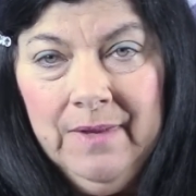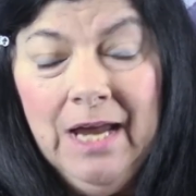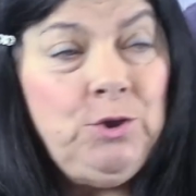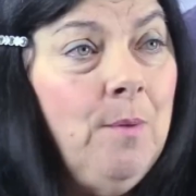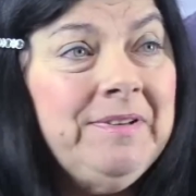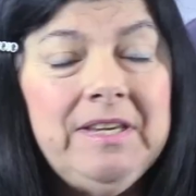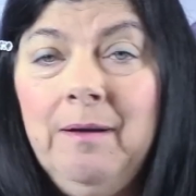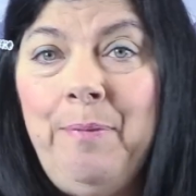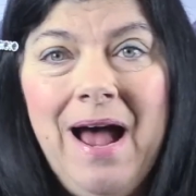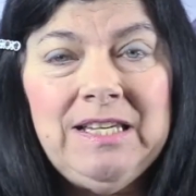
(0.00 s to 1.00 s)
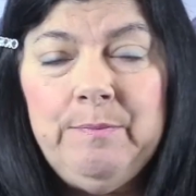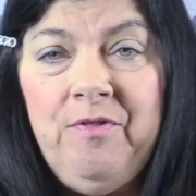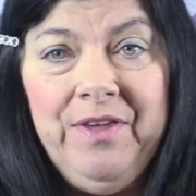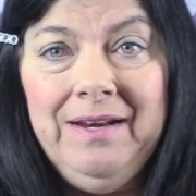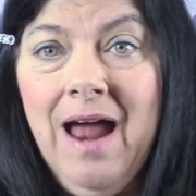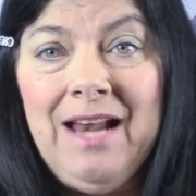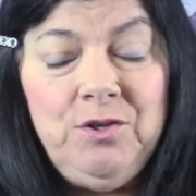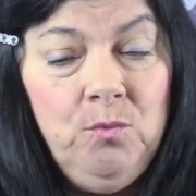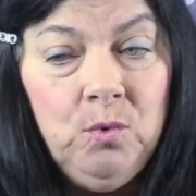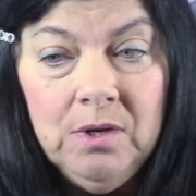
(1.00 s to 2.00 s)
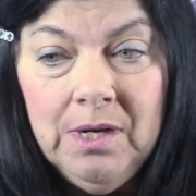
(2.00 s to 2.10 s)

It's almost an impossible thing not to,